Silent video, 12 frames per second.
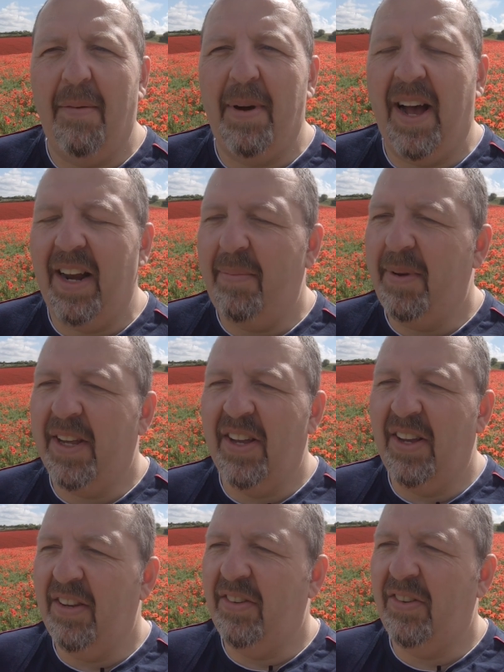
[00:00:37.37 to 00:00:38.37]
about it
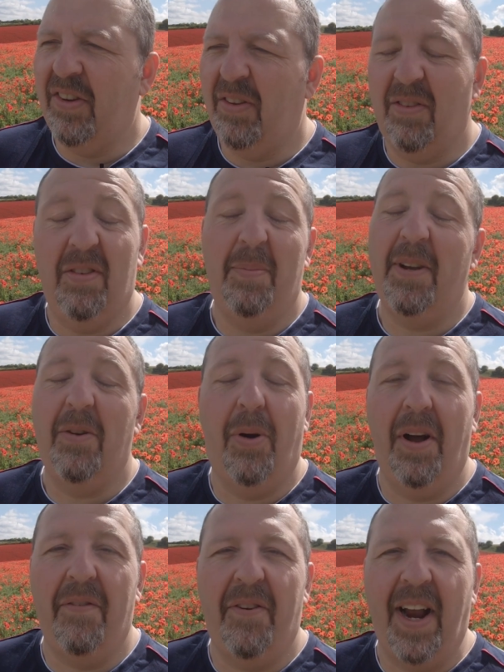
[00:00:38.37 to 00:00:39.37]
because, to be
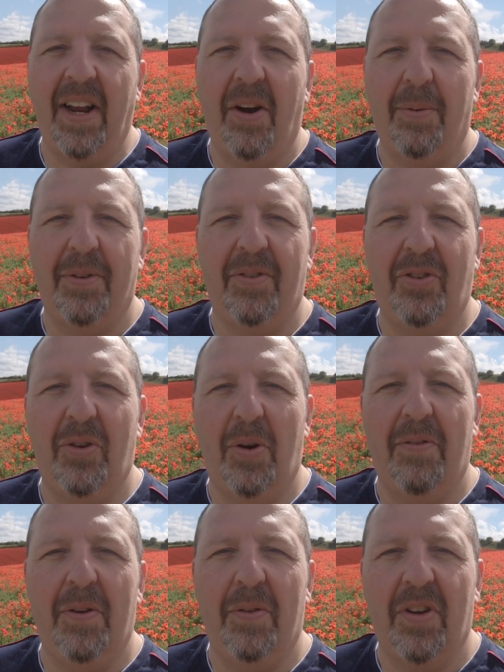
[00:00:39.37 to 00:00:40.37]
quite frank, I wasn't sure
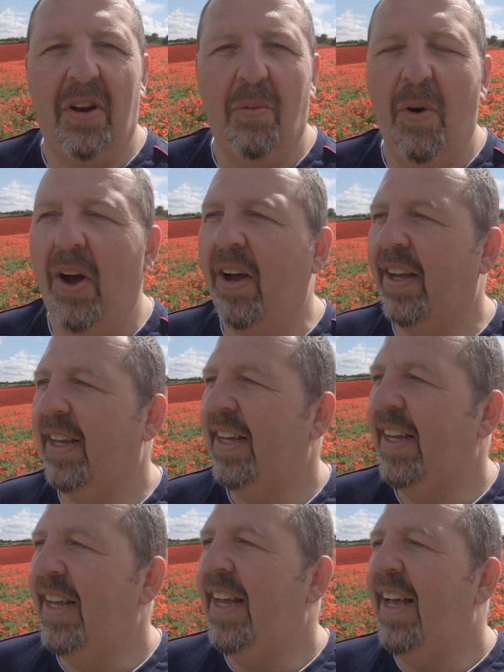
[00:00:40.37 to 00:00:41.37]
if it was going to work.
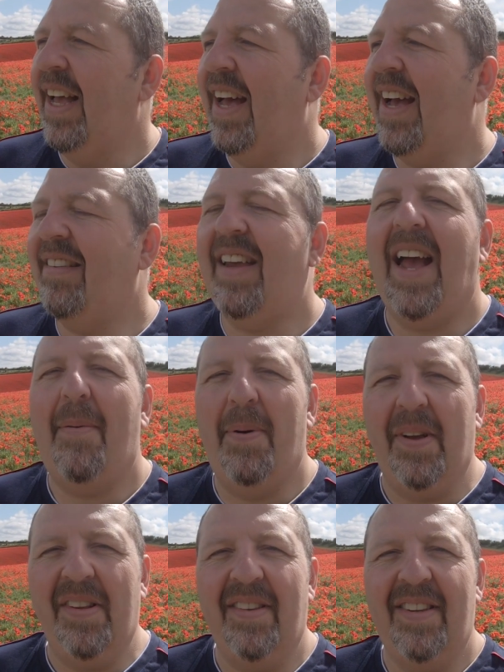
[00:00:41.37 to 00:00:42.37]
As it
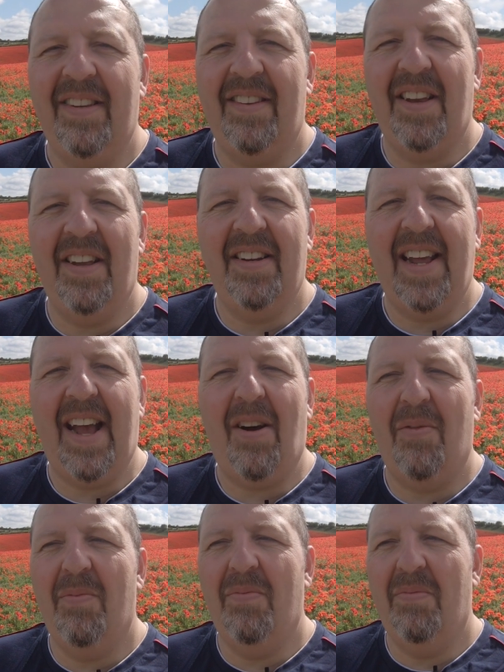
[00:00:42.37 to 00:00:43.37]
happens, it turned
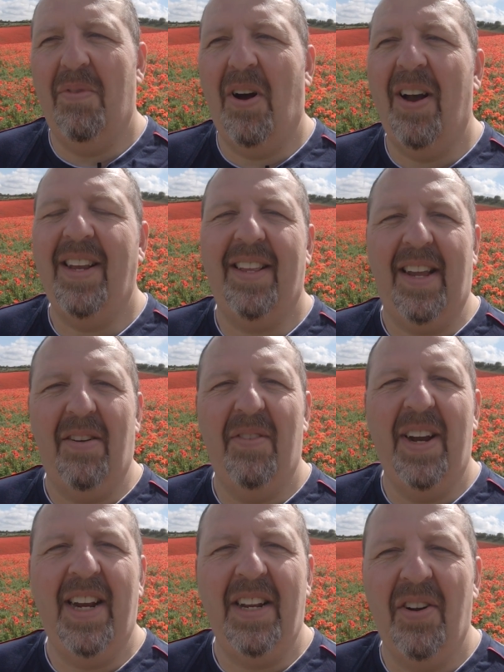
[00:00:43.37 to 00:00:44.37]
out, I think,
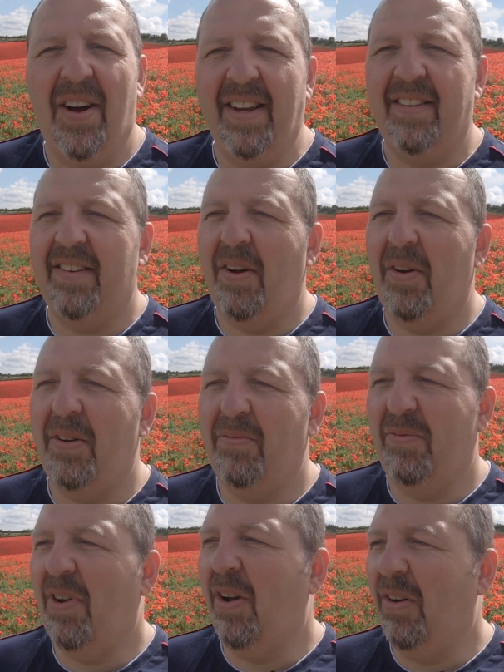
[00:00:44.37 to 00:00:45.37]
really nice. So
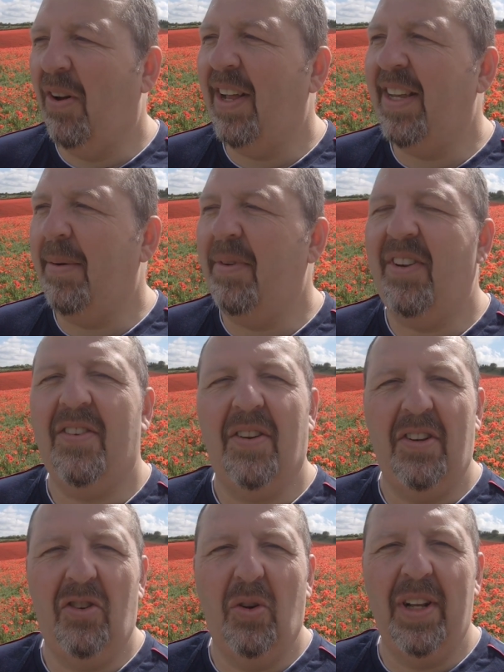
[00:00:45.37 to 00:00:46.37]
I like the images, I
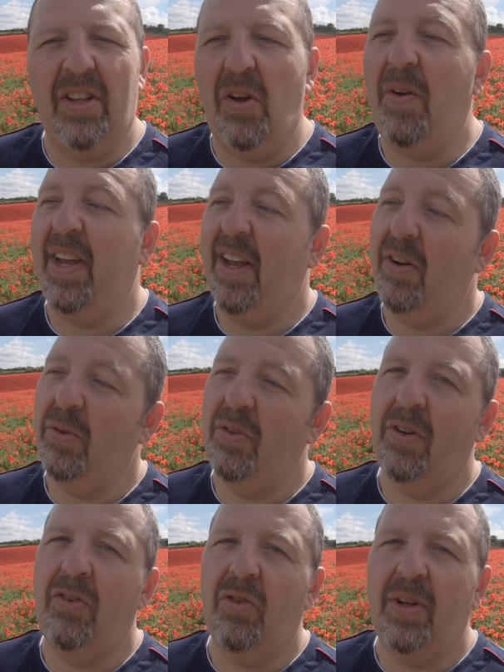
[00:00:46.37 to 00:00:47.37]
enjoyed doing it and
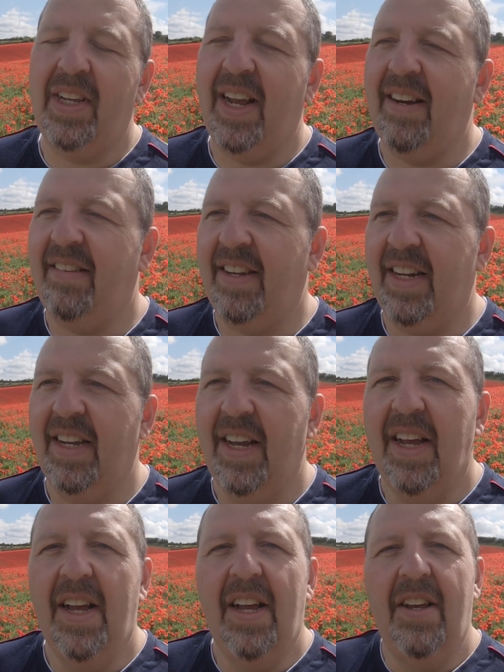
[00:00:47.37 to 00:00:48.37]
also enjoyed the editing.
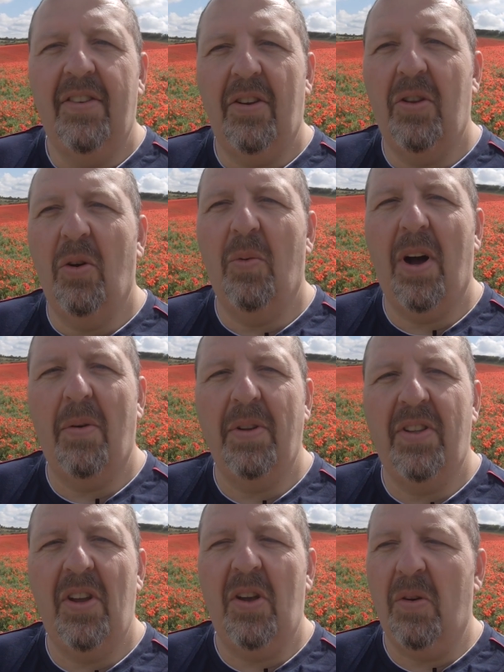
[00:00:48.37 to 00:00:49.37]
So I thought what I
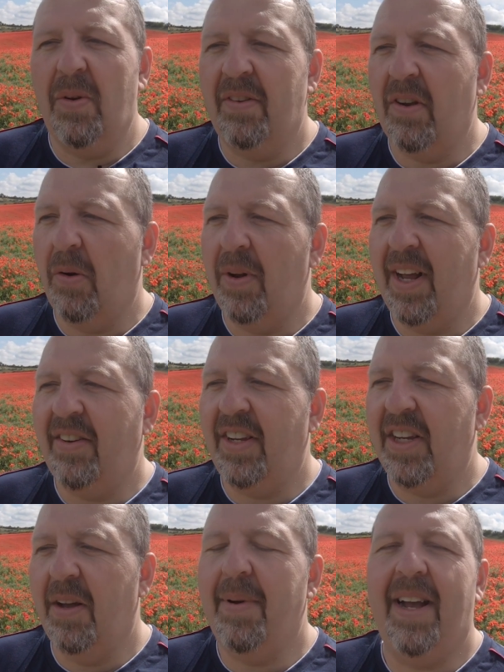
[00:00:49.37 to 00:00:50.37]
would do is I would actually
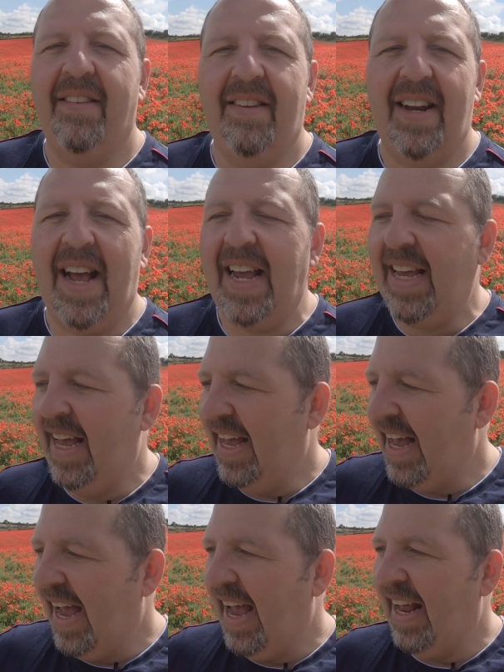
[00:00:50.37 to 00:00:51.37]
come out today
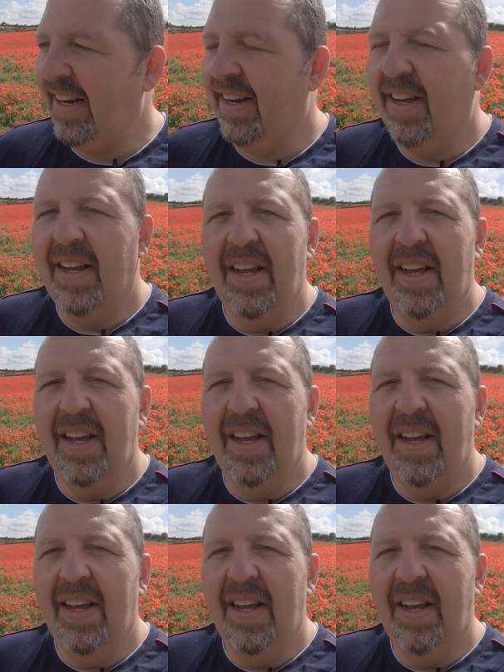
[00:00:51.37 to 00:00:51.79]
and